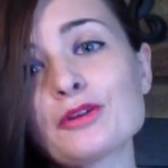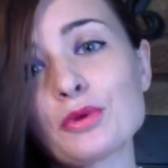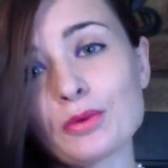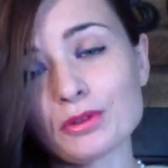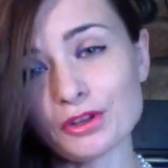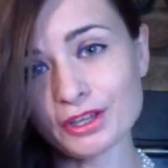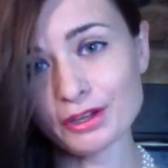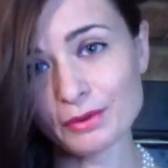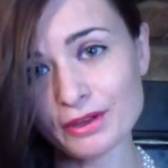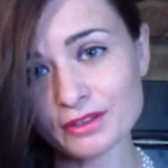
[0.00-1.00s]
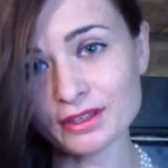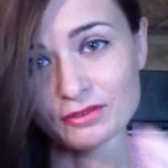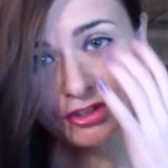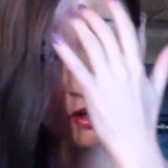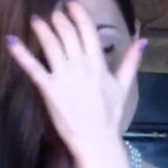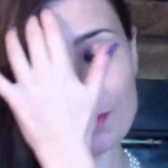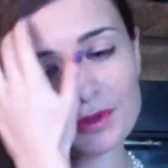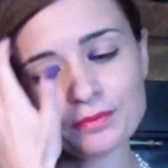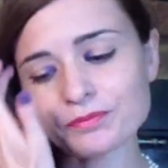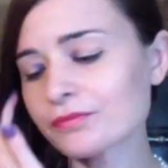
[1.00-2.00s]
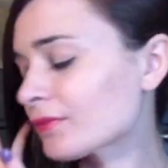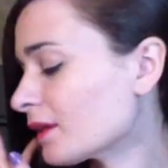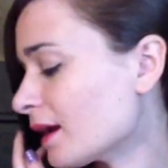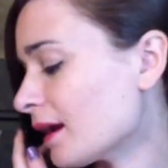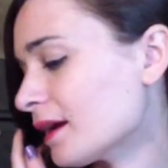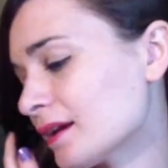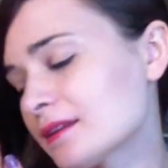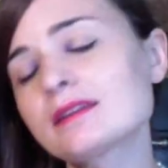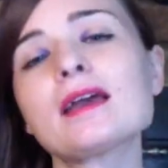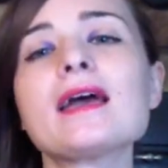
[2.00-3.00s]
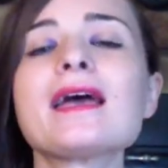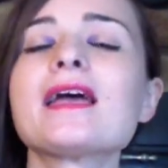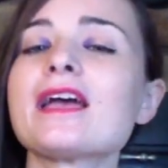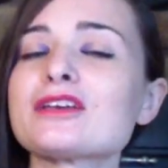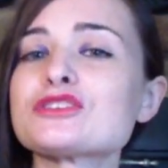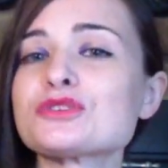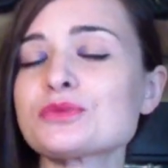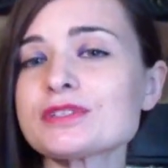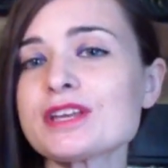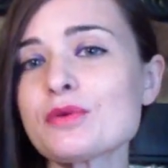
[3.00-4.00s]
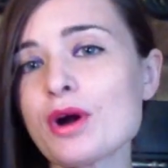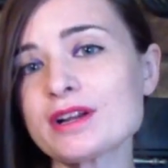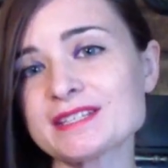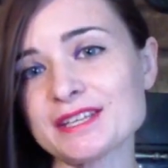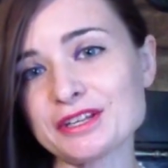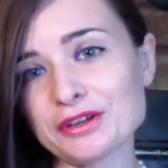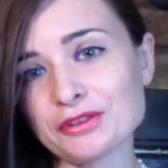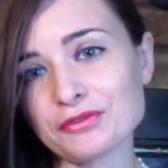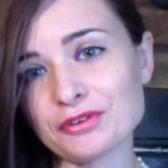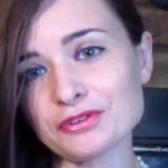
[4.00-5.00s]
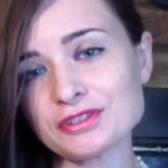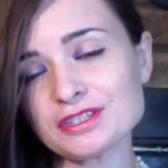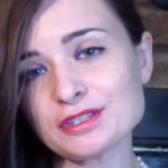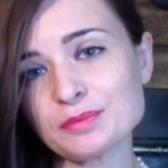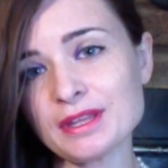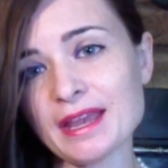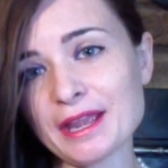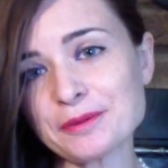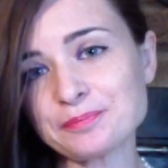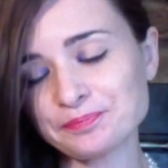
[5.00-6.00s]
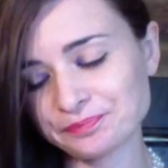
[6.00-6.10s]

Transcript: And we were looking around the gift shop, and as soon as I walked in on the first display,